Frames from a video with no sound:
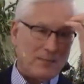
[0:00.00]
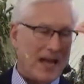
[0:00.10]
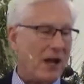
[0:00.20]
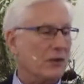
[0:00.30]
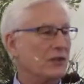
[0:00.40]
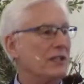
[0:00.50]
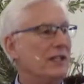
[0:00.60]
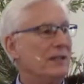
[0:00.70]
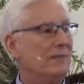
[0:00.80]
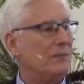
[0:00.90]
Pausch.
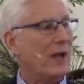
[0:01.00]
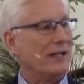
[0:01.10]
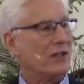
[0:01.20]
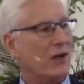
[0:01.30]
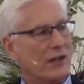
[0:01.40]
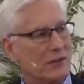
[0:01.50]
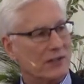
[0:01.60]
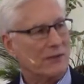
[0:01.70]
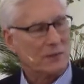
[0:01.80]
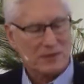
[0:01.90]
He writes
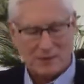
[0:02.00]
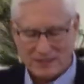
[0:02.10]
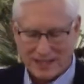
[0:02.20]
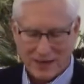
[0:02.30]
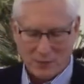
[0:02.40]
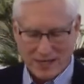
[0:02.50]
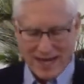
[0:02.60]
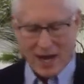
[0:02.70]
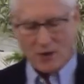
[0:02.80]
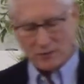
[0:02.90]
articles every once in a while. He's kind of
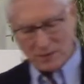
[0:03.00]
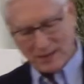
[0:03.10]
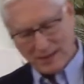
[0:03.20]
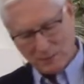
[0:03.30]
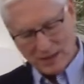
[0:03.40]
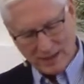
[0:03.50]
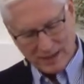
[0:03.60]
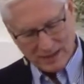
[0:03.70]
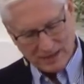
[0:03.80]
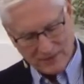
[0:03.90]
renowned within
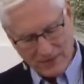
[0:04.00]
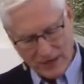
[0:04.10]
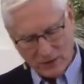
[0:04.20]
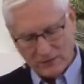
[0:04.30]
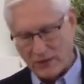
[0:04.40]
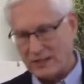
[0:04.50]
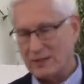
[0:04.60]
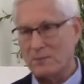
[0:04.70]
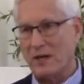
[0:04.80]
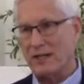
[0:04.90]
his field, very
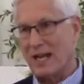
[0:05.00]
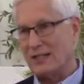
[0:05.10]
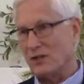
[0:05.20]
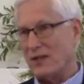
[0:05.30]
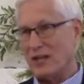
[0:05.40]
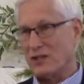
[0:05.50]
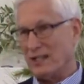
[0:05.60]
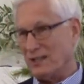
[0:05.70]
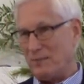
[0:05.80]
smart guy. So naturally, he's a